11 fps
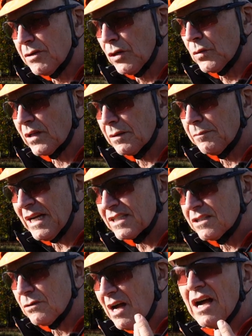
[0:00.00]
mode we'll come back
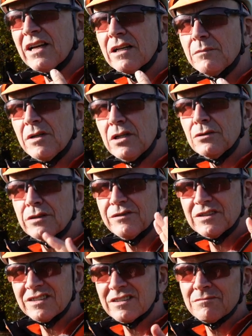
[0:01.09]
to. Idle mode, if
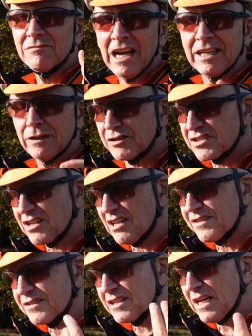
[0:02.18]
it's idle for a certain
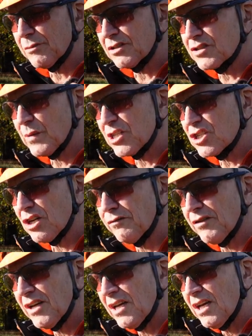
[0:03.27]
length of time, it'll switch off.